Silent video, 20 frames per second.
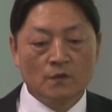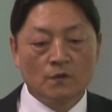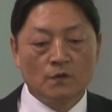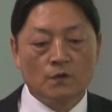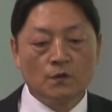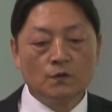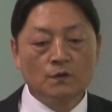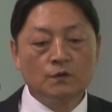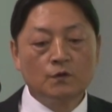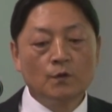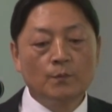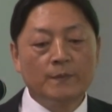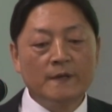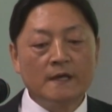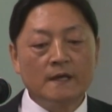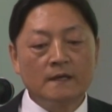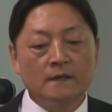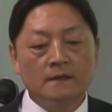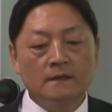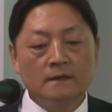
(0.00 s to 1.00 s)
due to
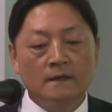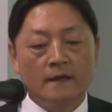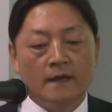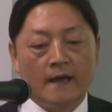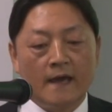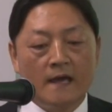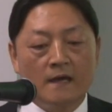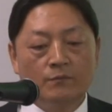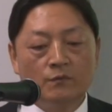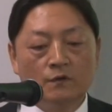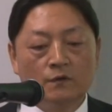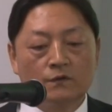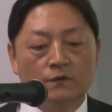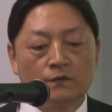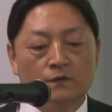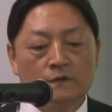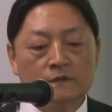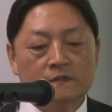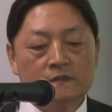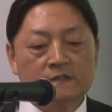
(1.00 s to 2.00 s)
being able
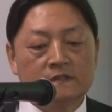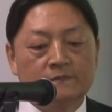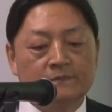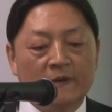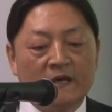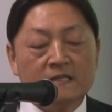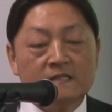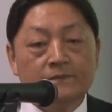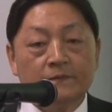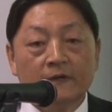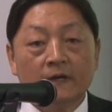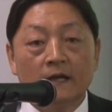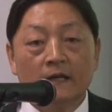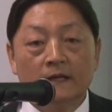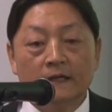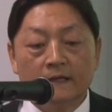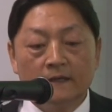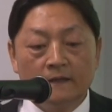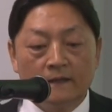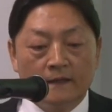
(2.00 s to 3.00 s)
to
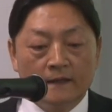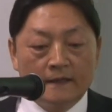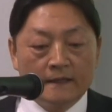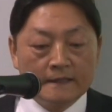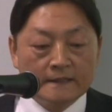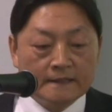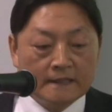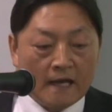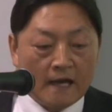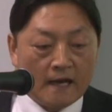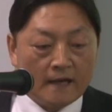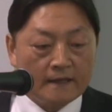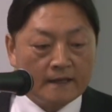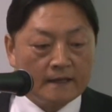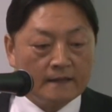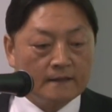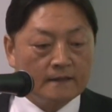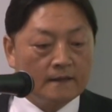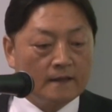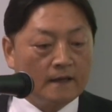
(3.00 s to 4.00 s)
specifically
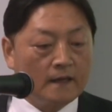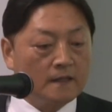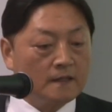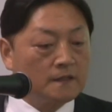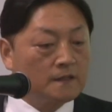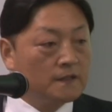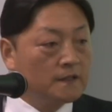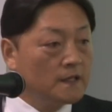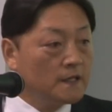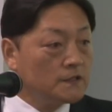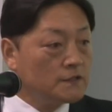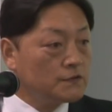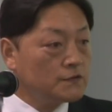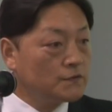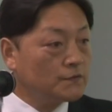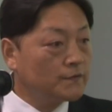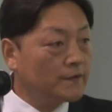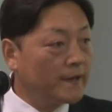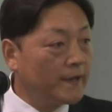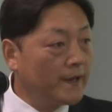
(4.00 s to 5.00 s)
target a
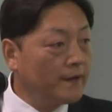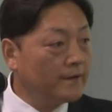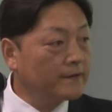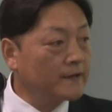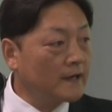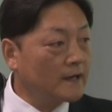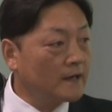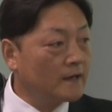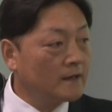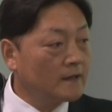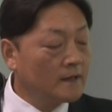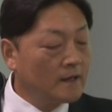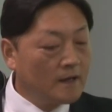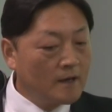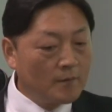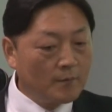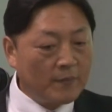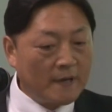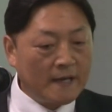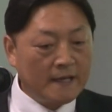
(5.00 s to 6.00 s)
tissue area
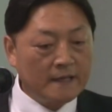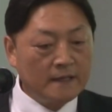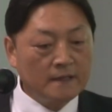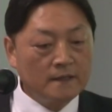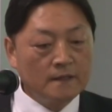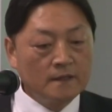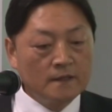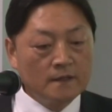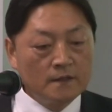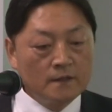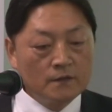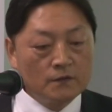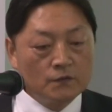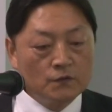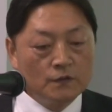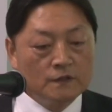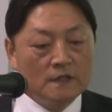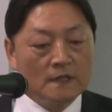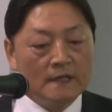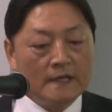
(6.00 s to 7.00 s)
by
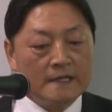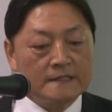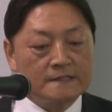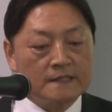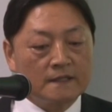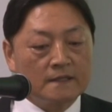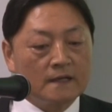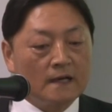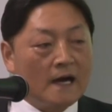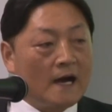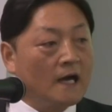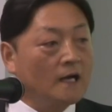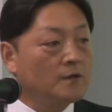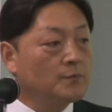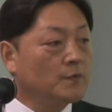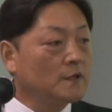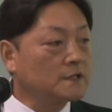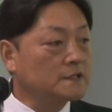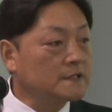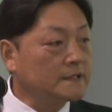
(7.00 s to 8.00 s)
utilizing
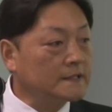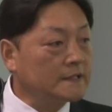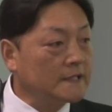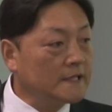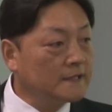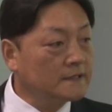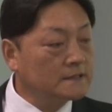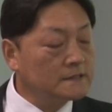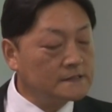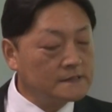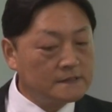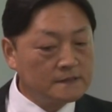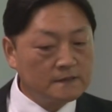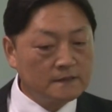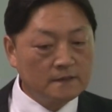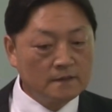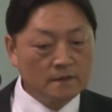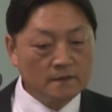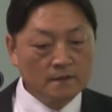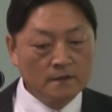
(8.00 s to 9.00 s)
acupuncture needles
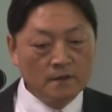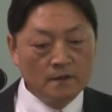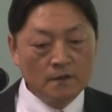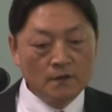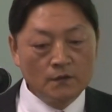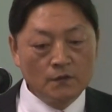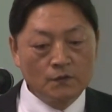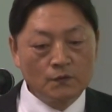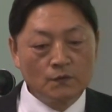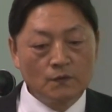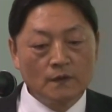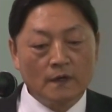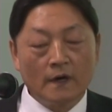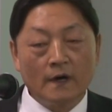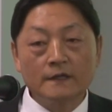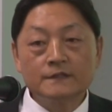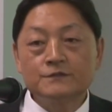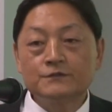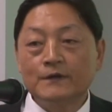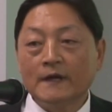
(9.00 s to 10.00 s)
to
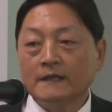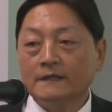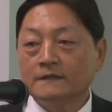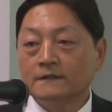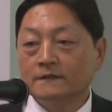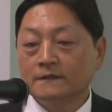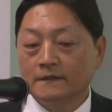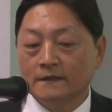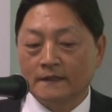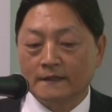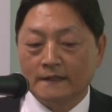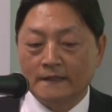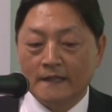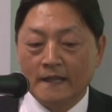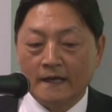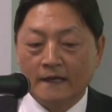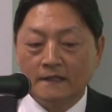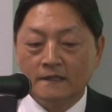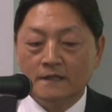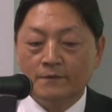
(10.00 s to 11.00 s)
attract
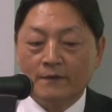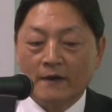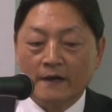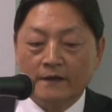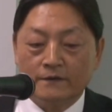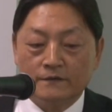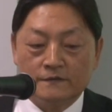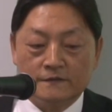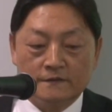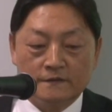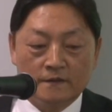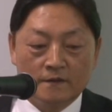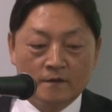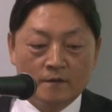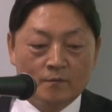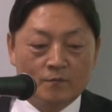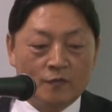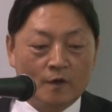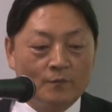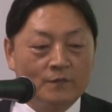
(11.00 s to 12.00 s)
negative ions
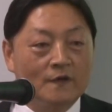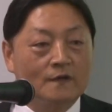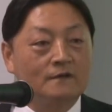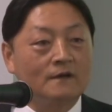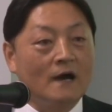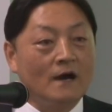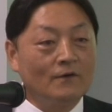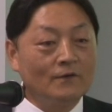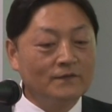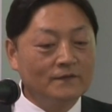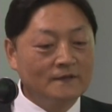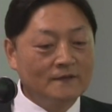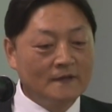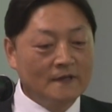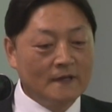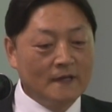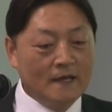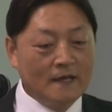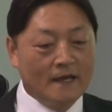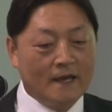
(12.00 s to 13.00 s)
from the ground
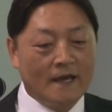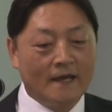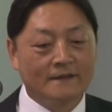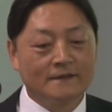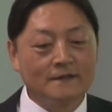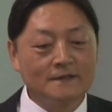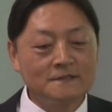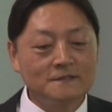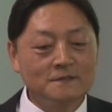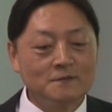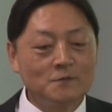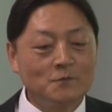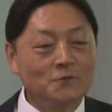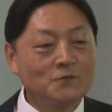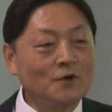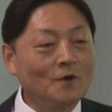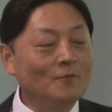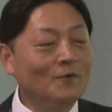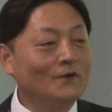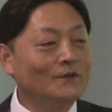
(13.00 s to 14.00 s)
and thus
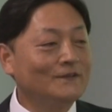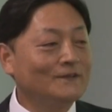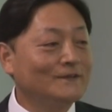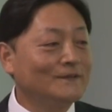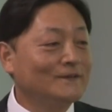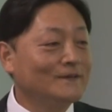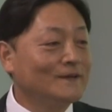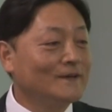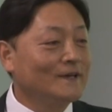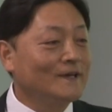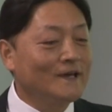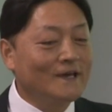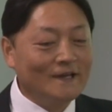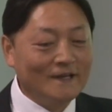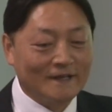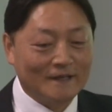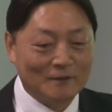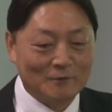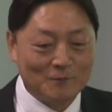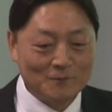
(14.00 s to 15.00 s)
promote healing.